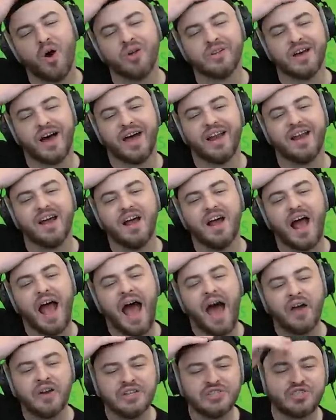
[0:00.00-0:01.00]
Hold on. Yeah,
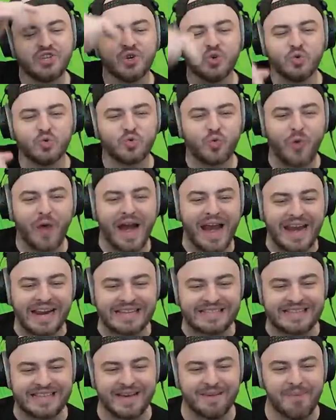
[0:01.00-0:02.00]
how did you raise
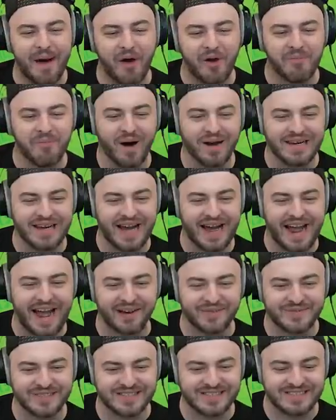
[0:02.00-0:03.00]
the amount of money I have
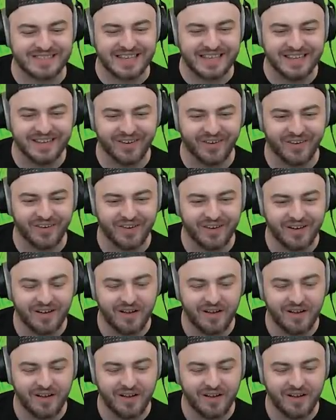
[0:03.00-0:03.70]
to steal?